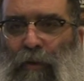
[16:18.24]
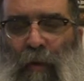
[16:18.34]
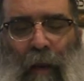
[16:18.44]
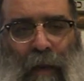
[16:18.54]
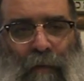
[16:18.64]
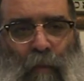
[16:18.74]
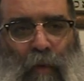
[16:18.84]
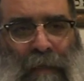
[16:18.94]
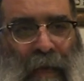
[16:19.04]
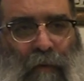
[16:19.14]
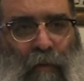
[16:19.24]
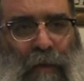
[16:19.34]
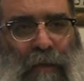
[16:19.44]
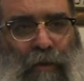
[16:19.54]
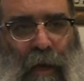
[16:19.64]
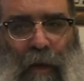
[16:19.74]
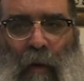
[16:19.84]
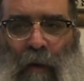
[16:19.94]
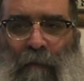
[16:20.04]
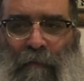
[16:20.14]
Judaism would not restrict
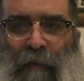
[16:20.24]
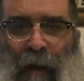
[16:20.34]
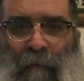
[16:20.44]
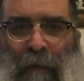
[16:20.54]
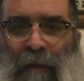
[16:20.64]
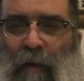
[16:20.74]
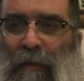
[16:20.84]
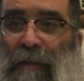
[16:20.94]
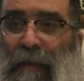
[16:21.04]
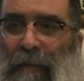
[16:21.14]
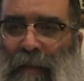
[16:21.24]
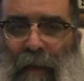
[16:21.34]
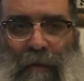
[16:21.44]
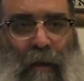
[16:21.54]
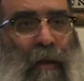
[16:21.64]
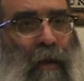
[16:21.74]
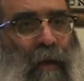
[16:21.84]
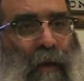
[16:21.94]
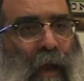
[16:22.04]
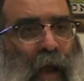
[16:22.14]
your involvement and your success
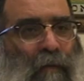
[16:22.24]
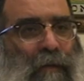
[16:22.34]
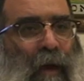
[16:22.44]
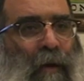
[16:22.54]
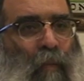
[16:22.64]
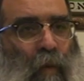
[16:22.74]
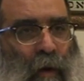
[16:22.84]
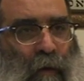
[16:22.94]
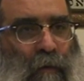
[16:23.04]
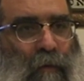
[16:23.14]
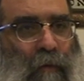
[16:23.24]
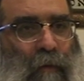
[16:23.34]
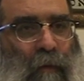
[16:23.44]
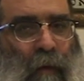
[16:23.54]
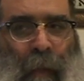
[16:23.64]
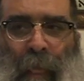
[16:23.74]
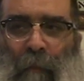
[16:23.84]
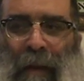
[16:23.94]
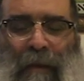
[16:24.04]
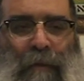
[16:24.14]
in the outside world.
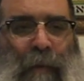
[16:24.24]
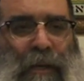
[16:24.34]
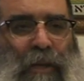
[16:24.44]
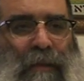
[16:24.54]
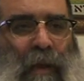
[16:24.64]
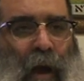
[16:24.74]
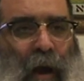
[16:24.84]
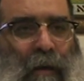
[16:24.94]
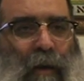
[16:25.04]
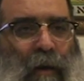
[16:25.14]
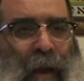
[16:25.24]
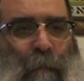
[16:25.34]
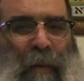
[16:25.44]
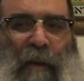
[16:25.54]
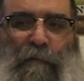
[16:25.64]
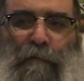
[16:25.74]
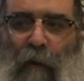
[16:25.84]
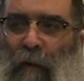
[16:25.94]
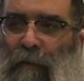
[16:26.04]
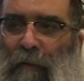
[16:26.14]
But as much as the heart could not be a
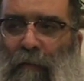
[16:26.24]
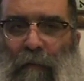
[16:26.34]
foot,